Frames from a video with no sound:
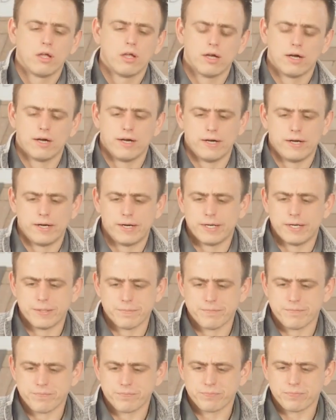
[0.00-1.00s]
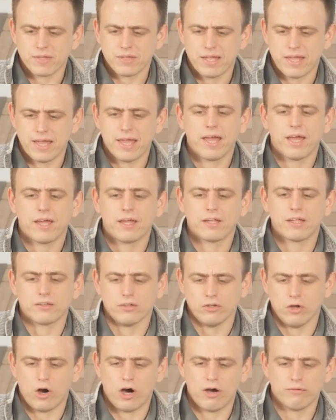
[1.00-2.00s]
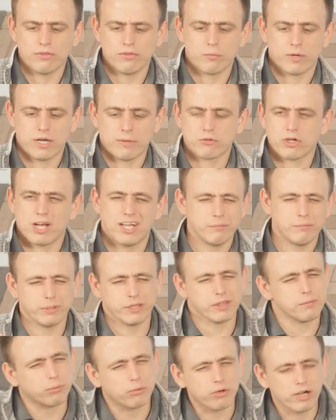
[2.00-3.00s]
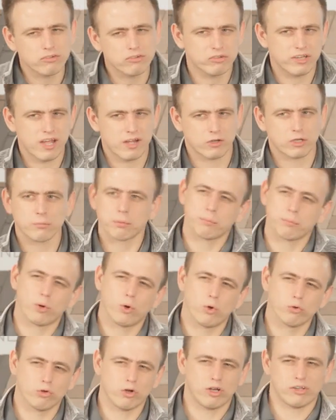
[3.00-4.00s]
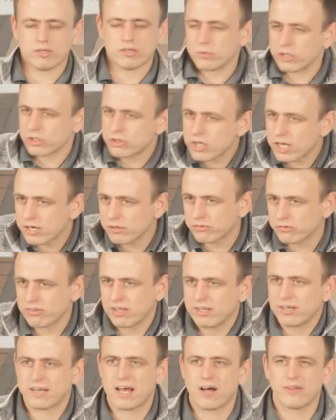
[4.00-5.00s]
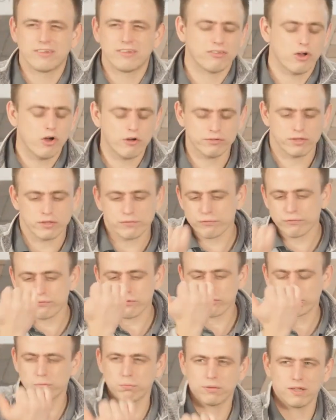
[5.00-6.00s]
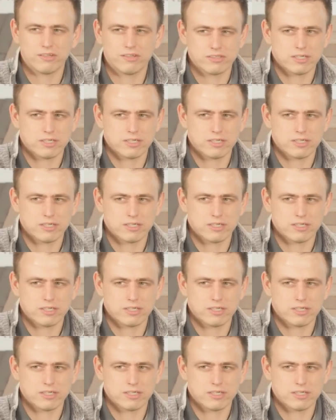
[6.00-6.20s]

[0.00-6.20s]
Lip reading: on. And often when I'm trying to bring the price down on a proposal because I want to try to send it out, that's often the first place that